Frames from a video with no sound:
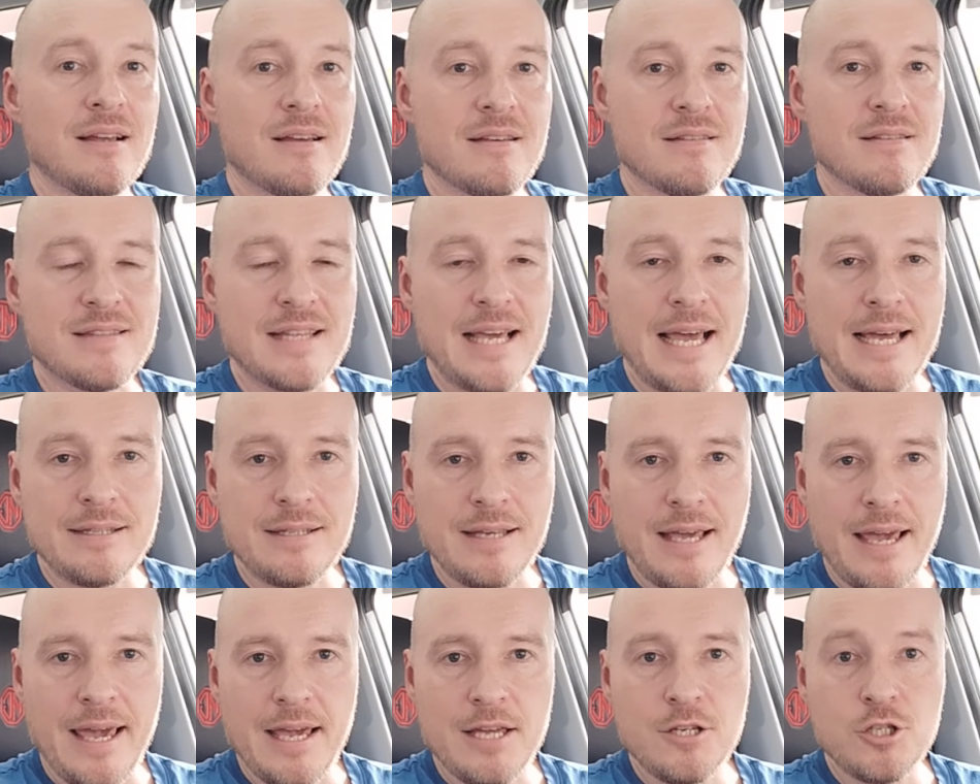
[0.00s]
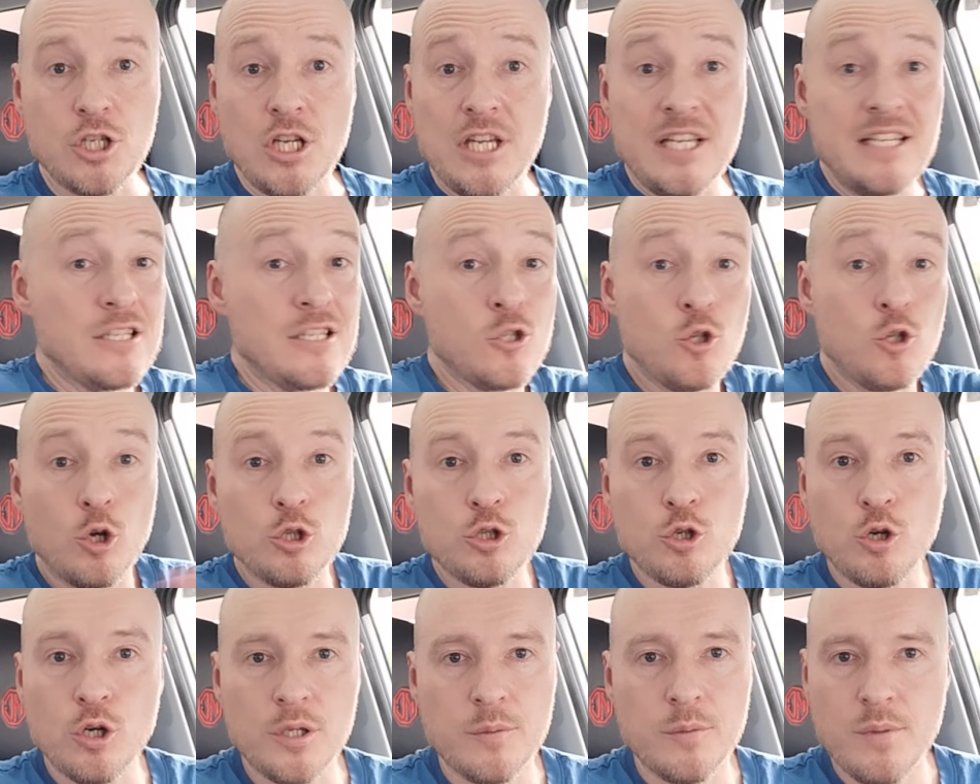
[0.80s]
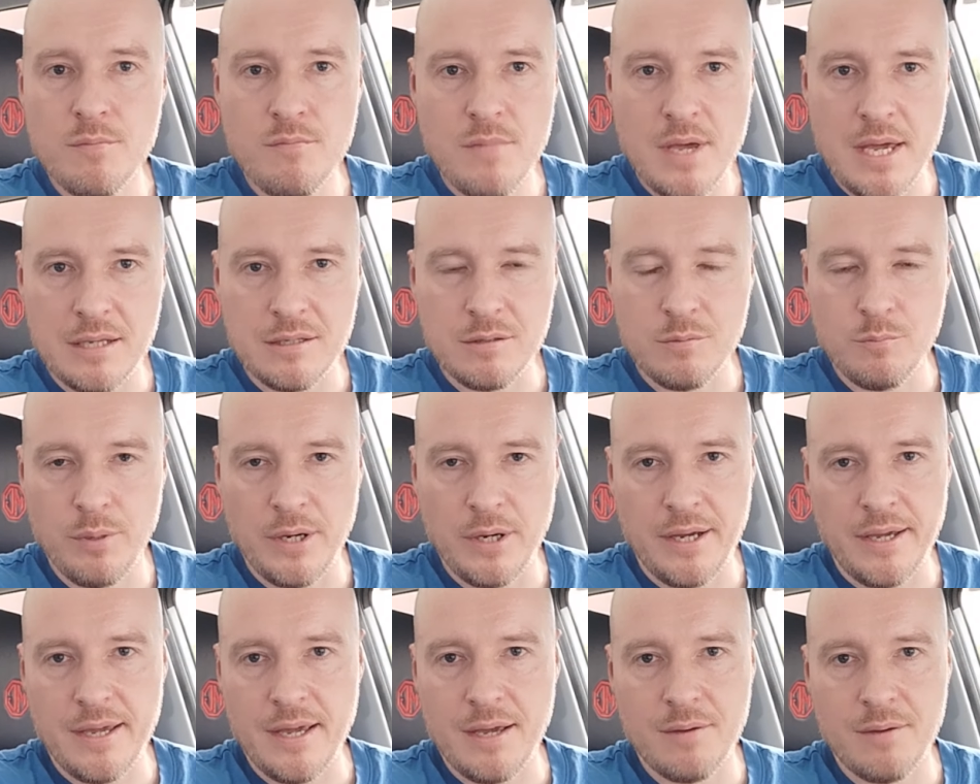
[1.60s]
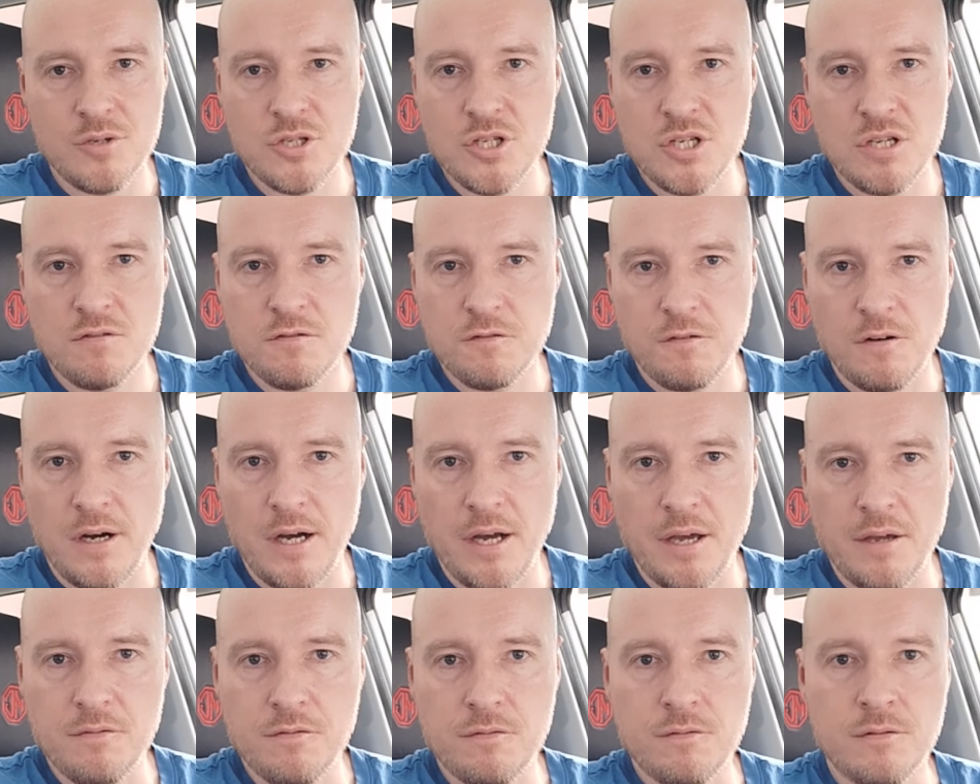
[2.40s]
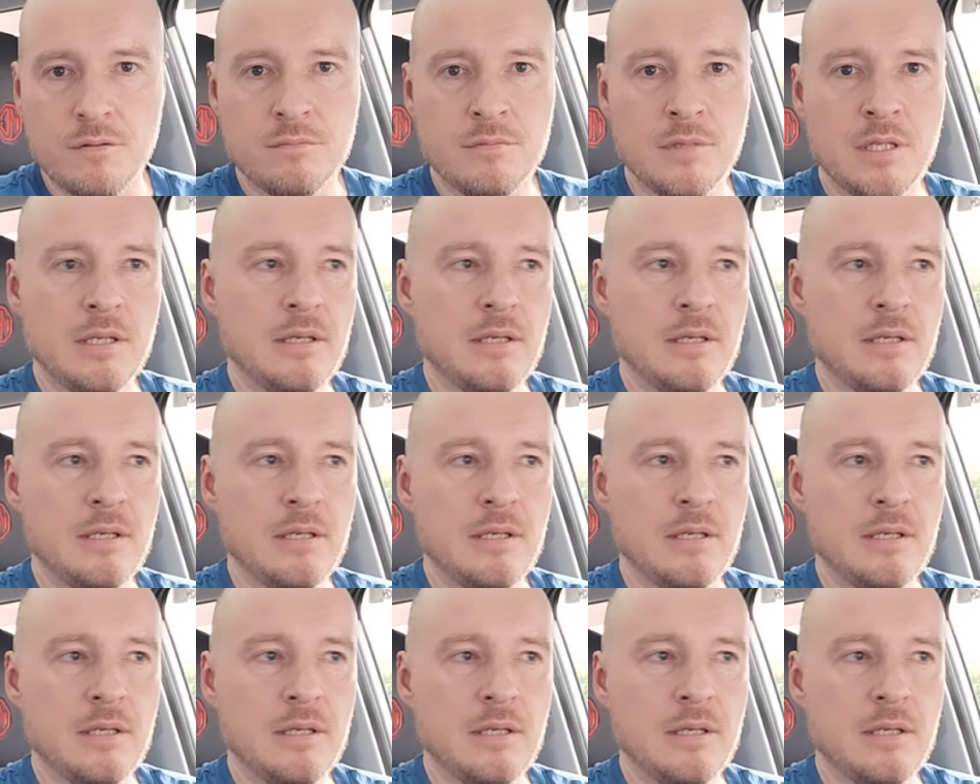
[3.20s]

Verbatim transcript: that edge is not going to be met by MG5,